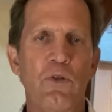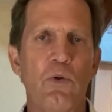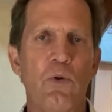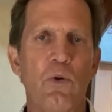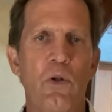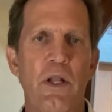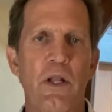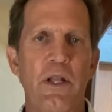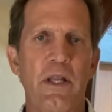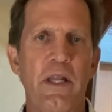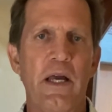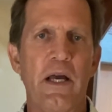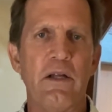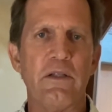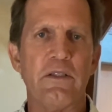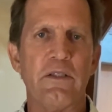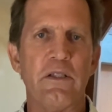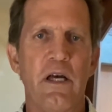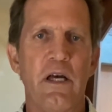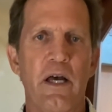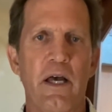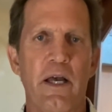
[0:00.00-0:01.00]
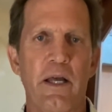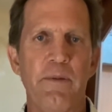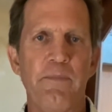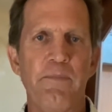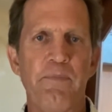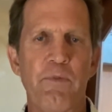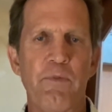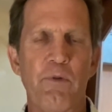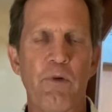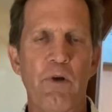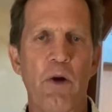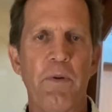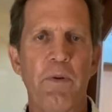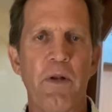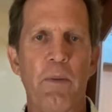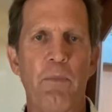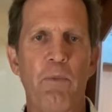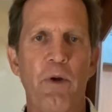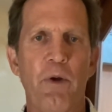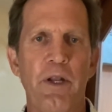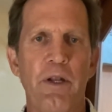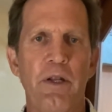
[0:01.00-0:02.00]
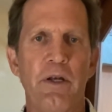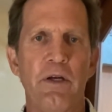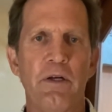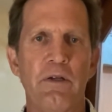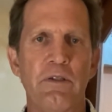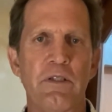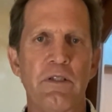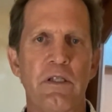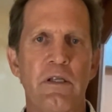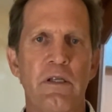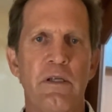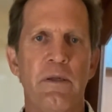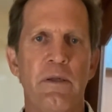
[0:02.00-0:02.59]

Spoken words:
cool on the outside, we open up windows